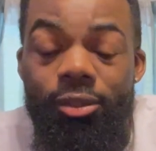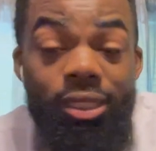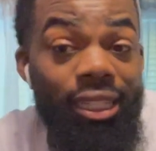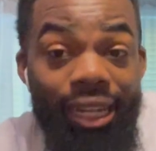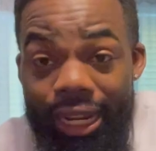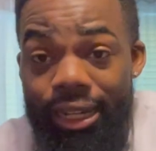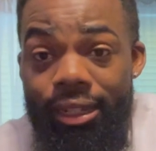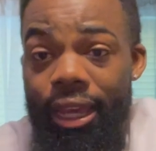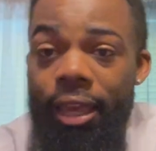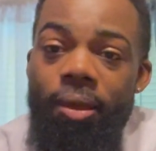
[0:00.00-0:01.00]
Because at the end of
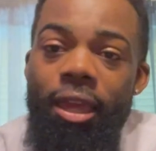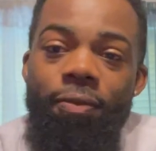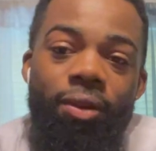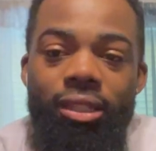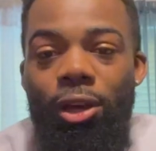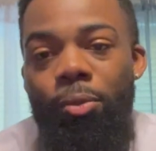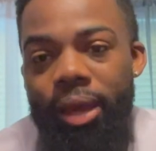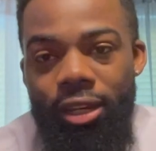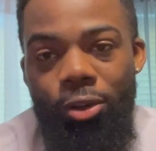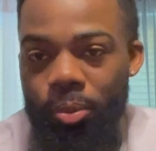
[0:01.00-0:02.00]
the day, if it don't
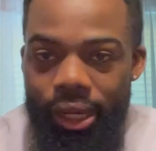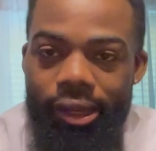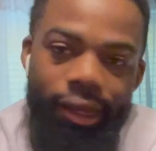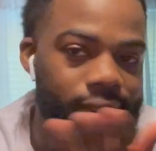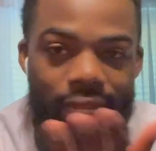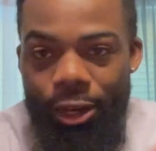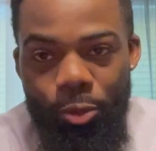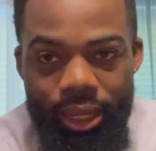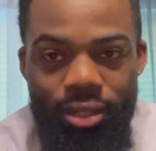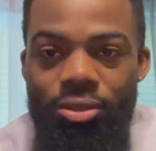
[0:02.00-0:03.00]
make no money, it's not gonna
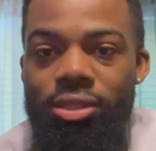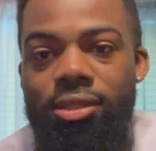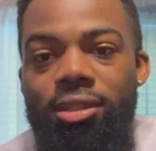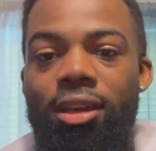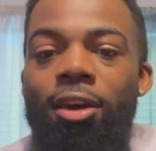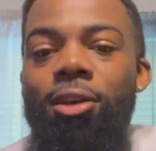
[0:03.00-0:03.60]
make no sense.